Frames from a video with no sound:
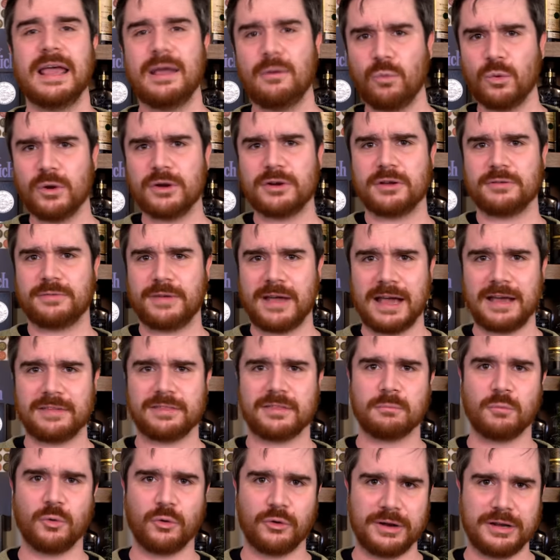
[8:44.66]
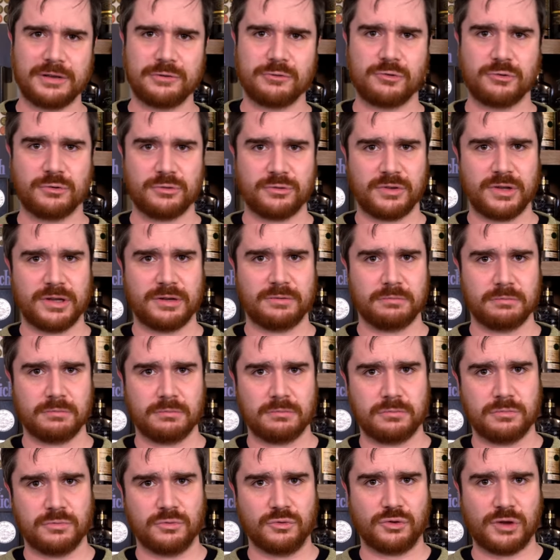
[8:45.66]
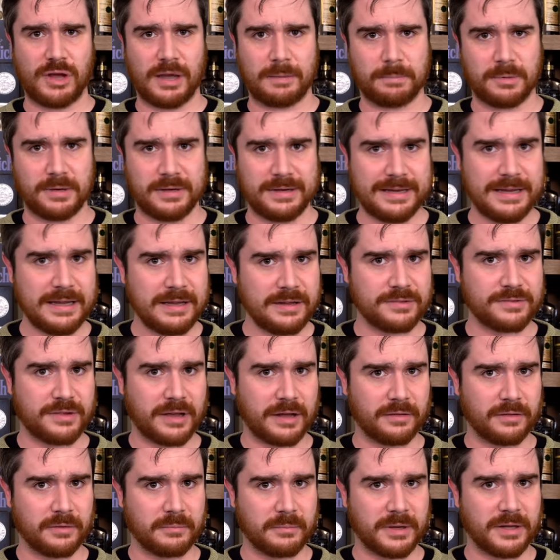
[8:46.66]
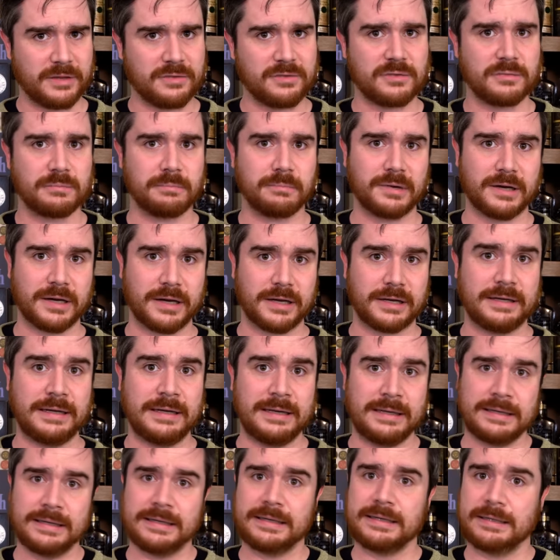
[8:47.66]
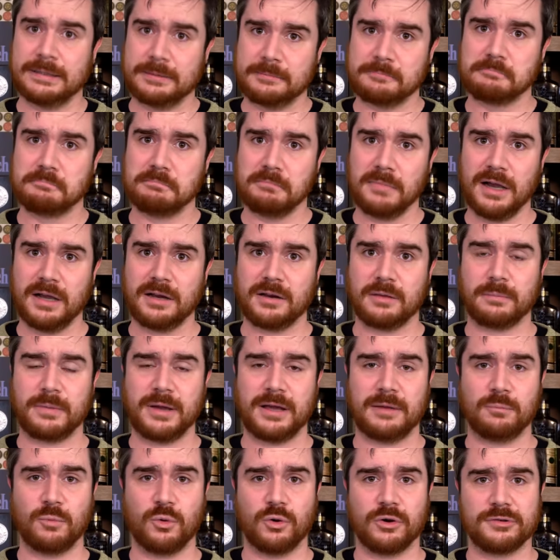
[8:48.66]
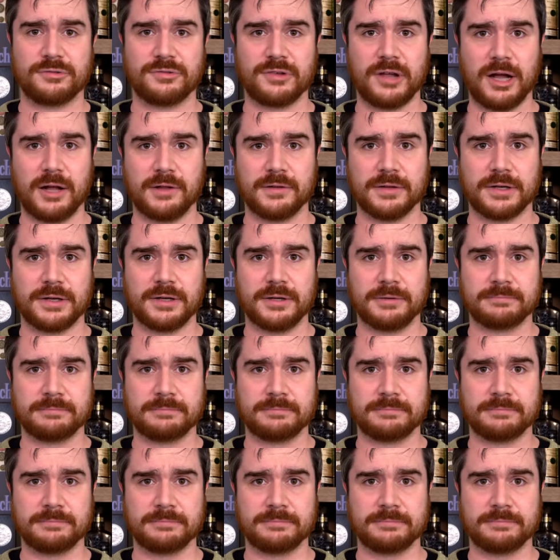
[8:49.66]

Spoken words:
It wouldn't have had the more interesting Japanese elements, but might have been more solid.